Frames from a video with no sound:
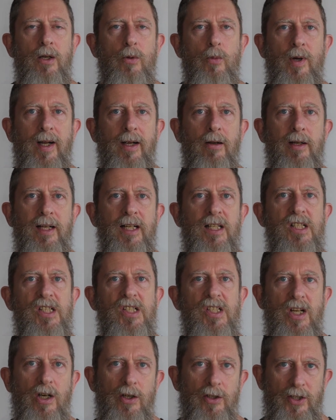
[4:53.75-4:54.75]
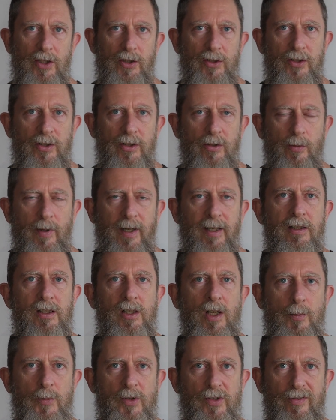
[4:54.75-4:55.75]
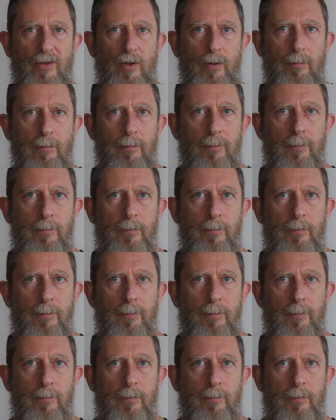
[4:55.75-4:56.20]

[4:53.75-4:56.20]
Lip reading: where it started, where it comes from.